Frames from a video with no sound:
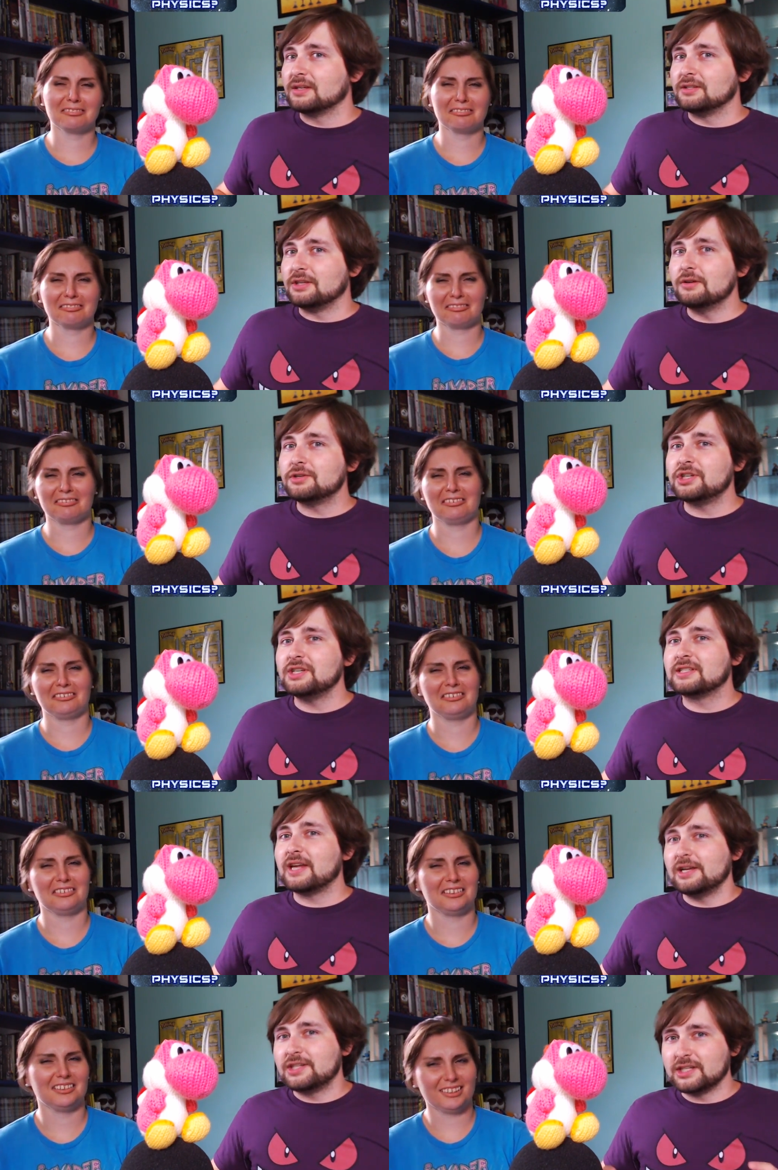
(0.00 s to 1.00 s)
Speaker 1: Yoshi's
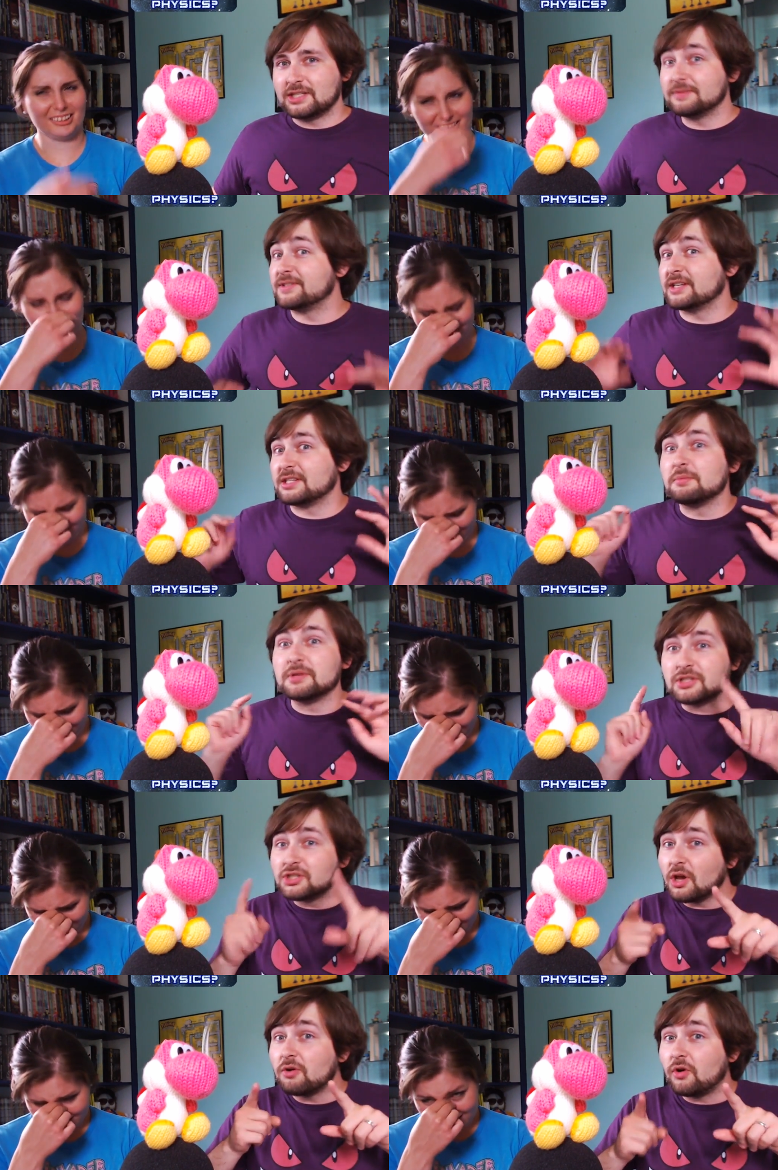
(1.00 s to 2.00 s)
digestive system is
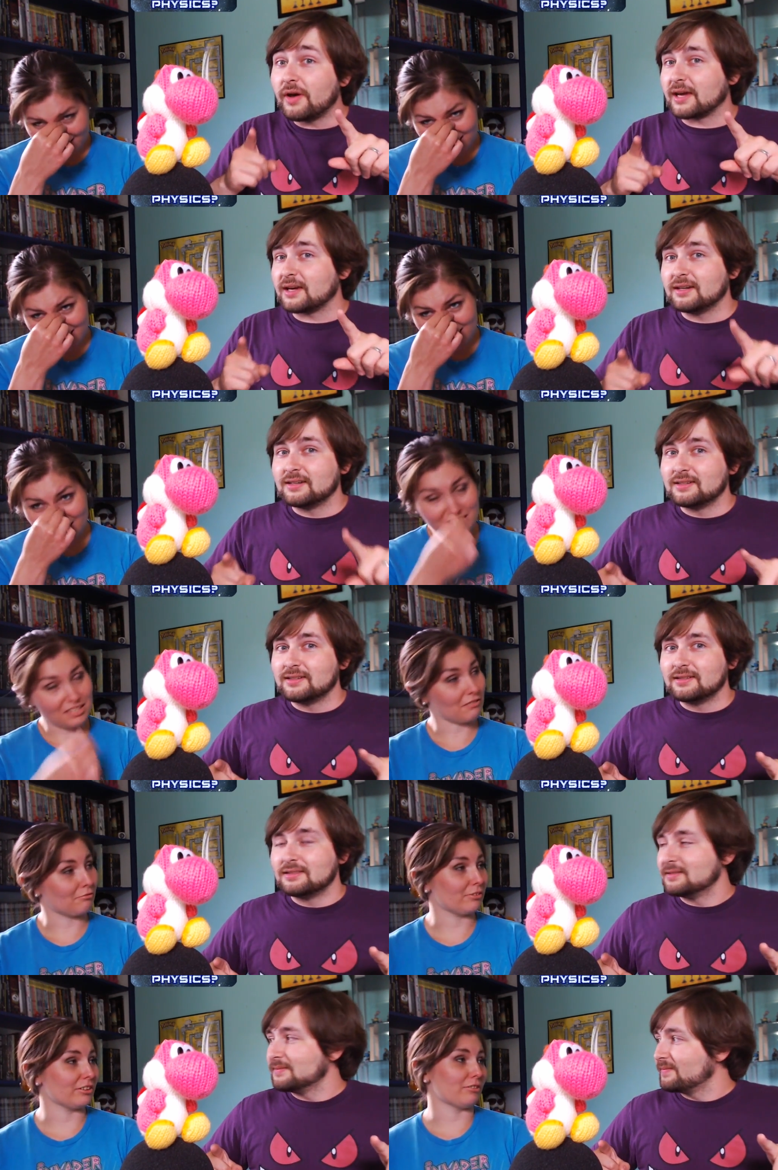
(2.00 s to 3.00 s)
so quick. This game
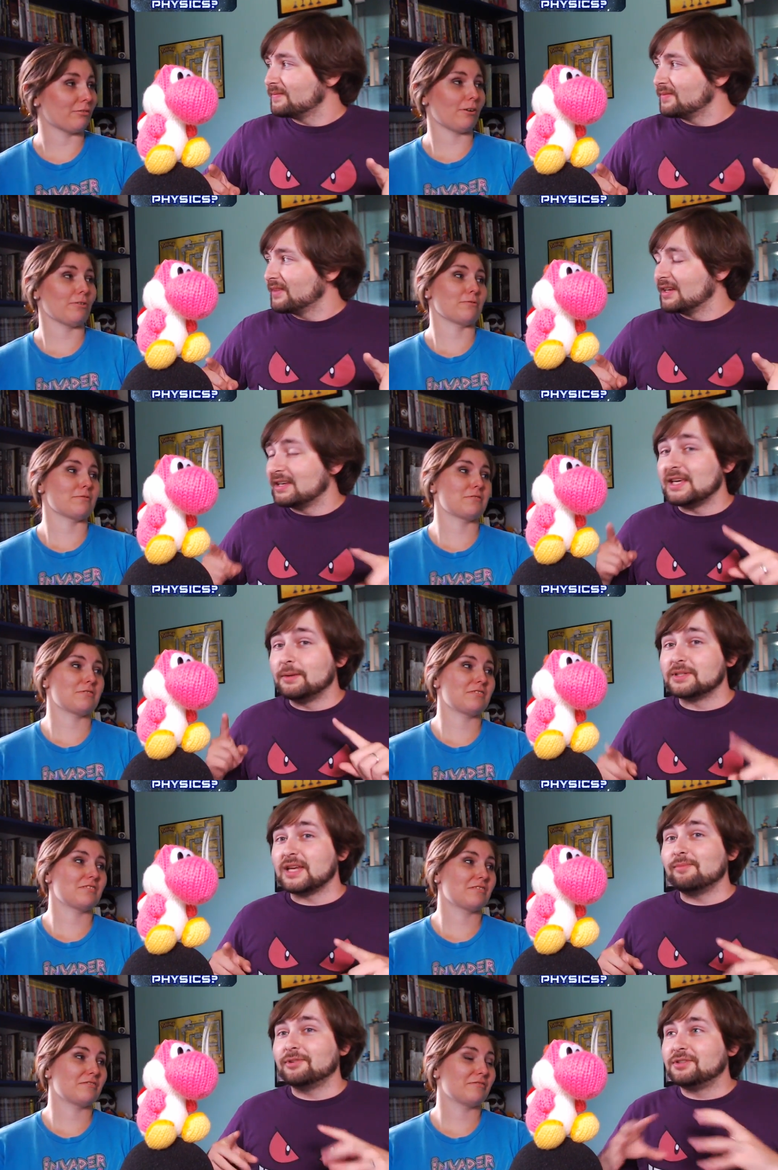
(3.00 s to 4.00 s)
really gross. It was
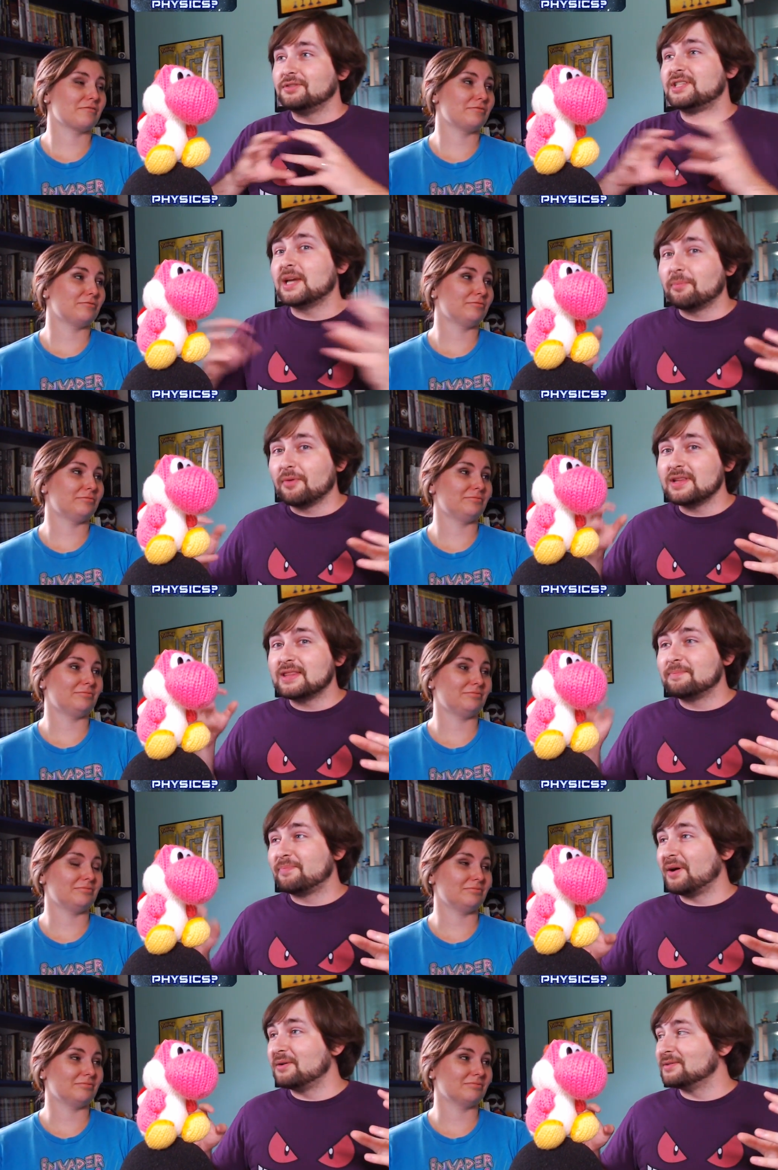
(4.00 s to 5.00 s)
able to separate the
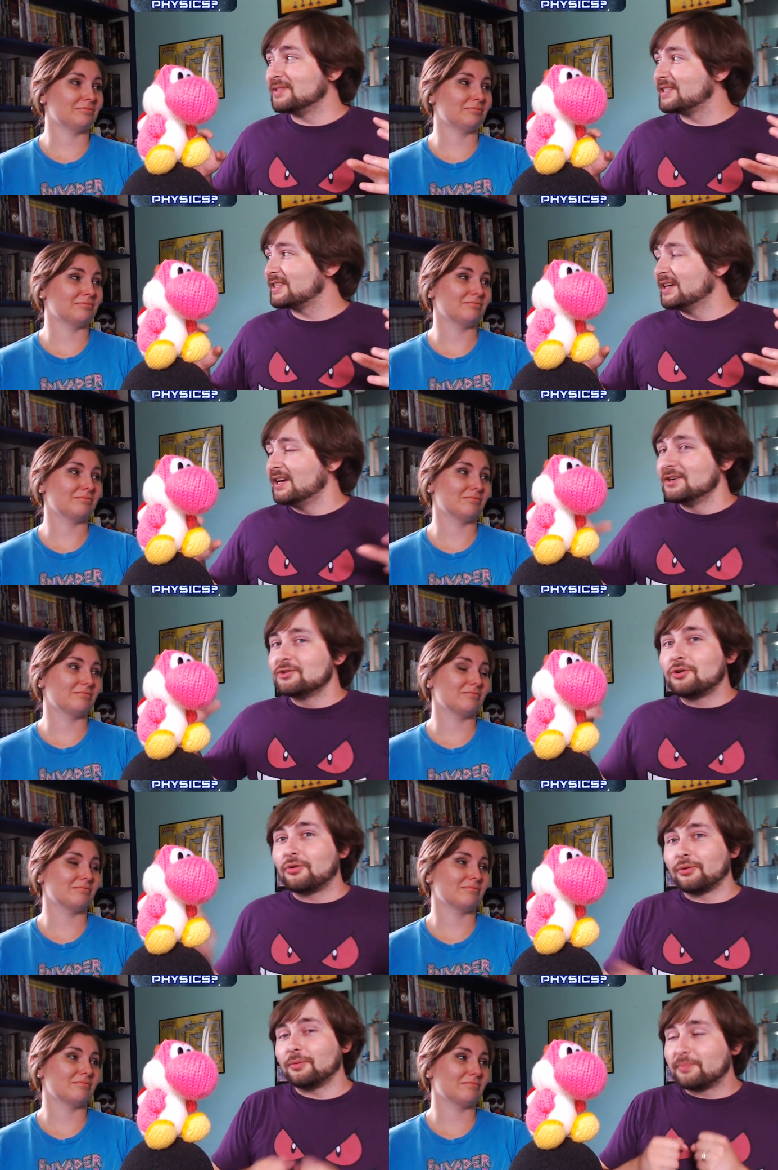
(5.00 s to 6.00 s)
bones,
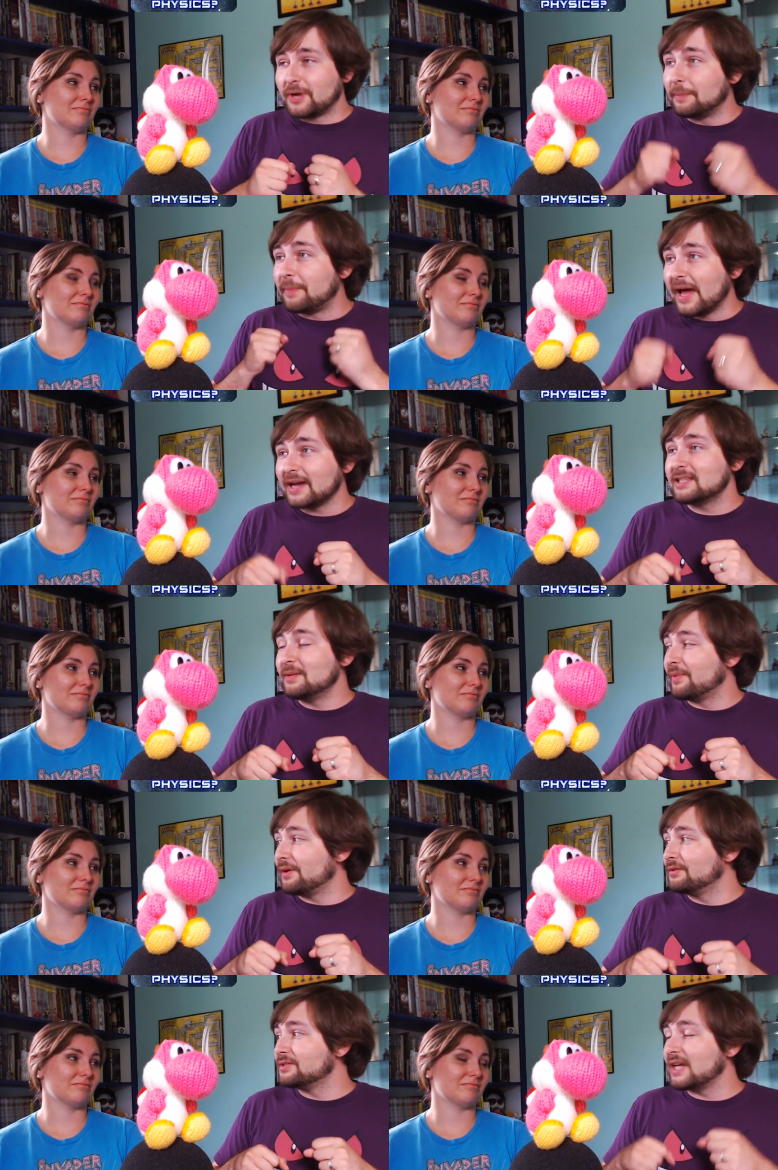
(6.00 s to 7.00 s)
compact the
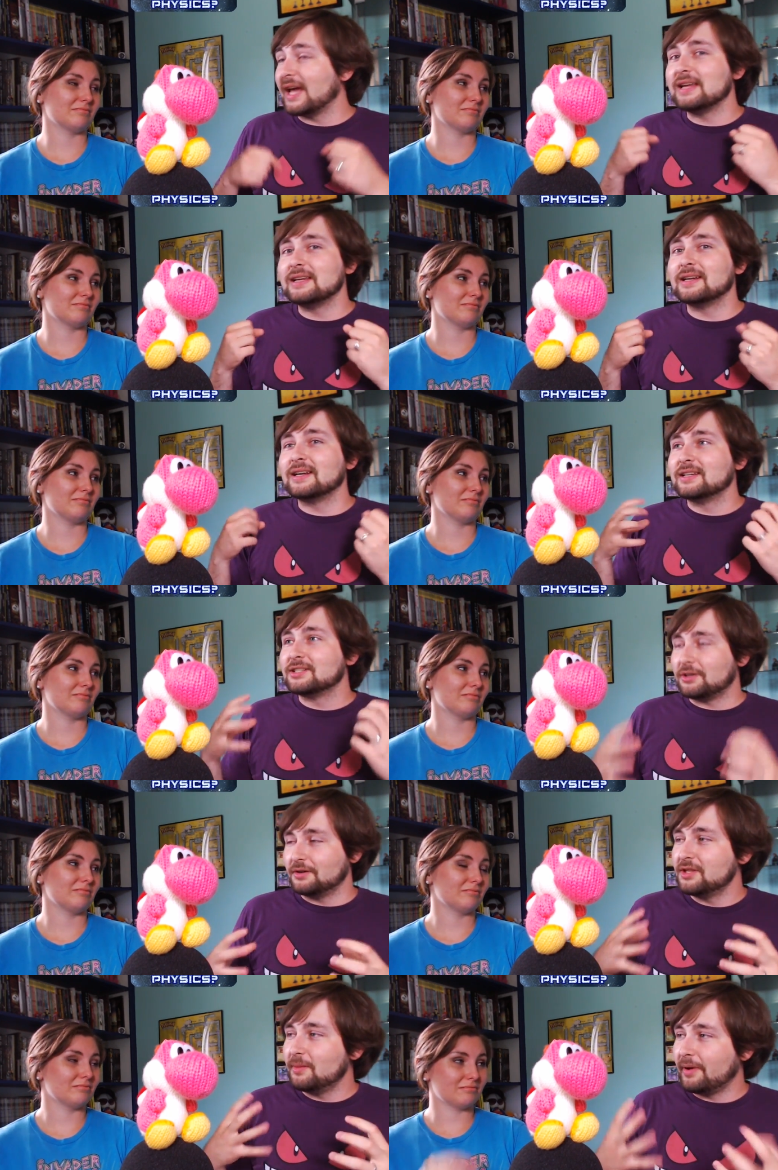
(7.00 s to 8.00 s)
bones, and
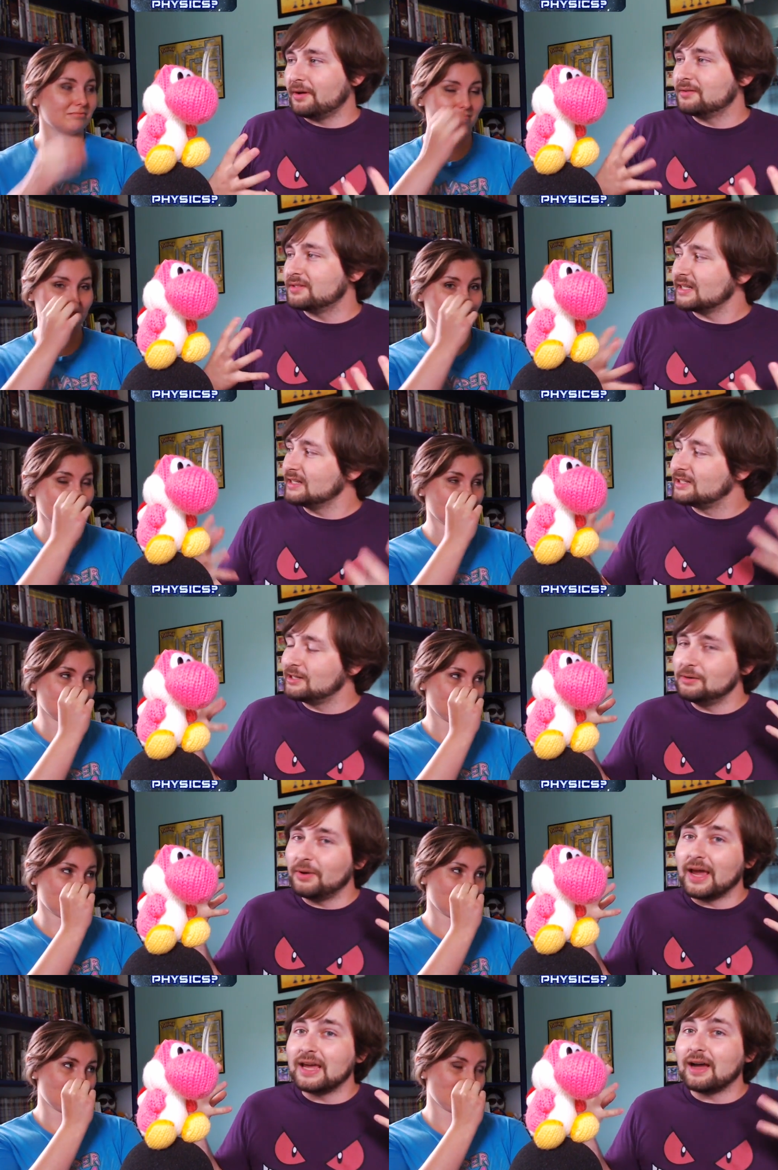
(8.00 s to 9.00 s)
turn the bones into
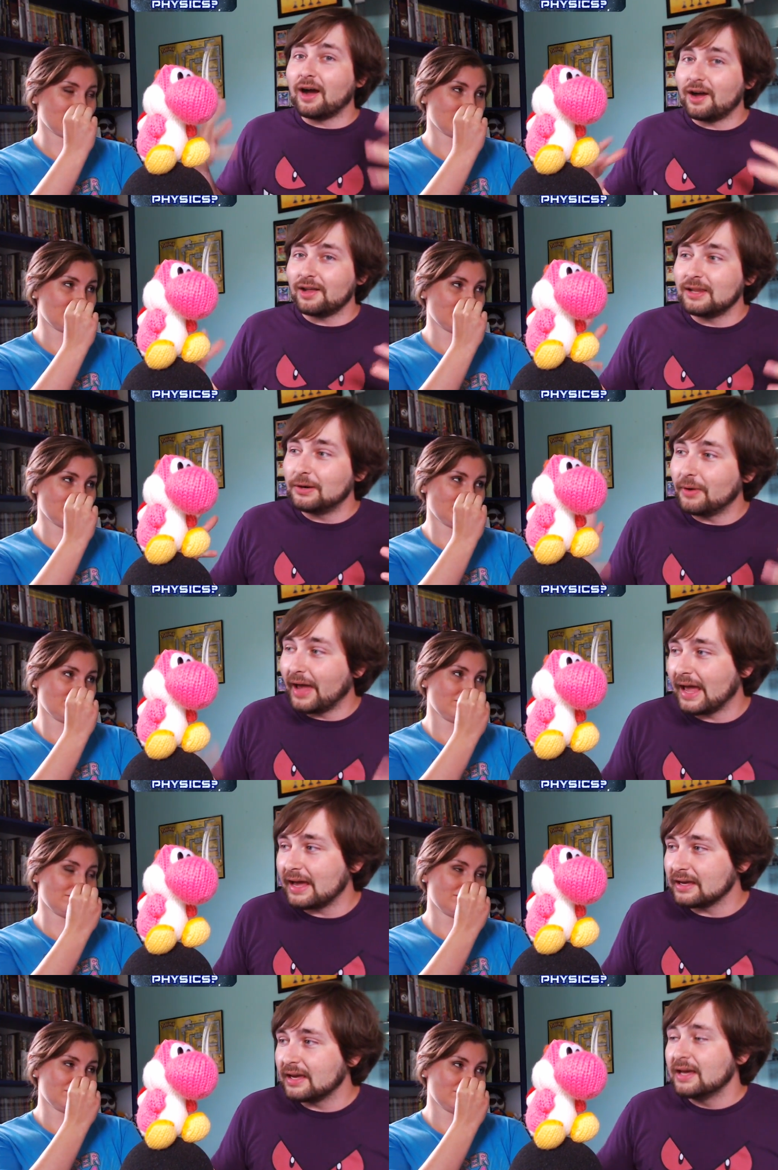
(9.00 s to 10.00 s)
a hollow
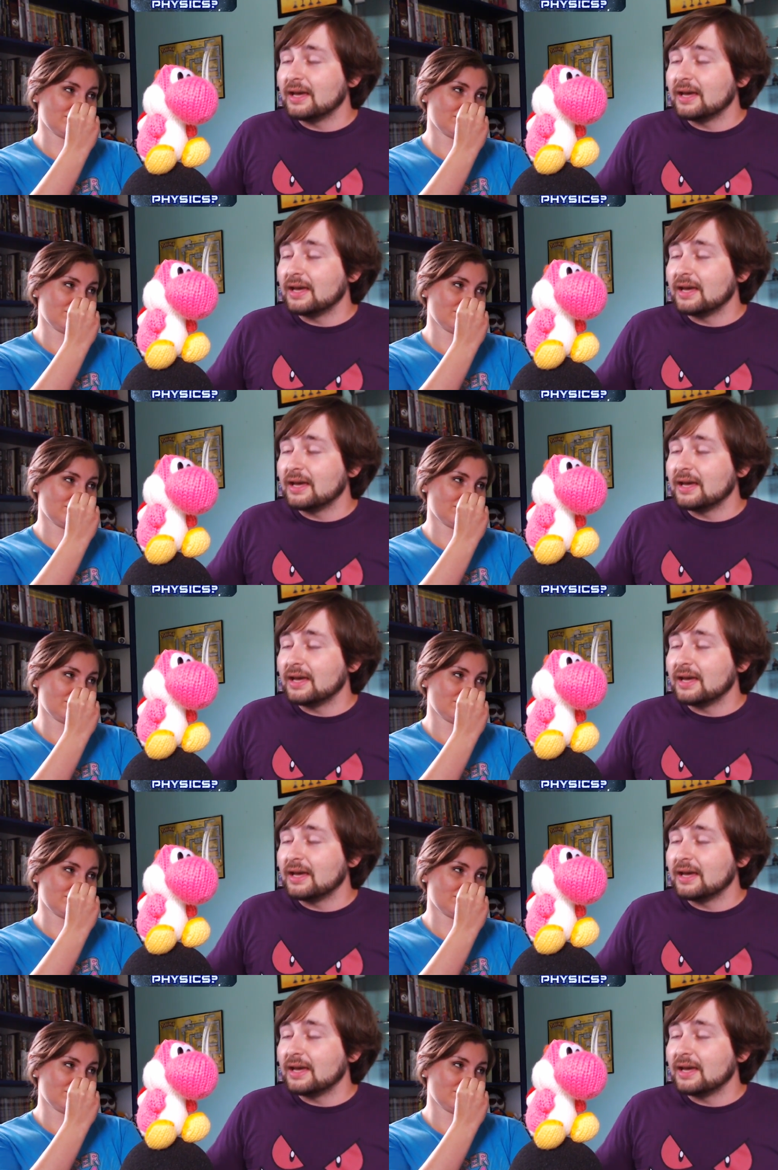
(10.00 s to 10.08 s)
egg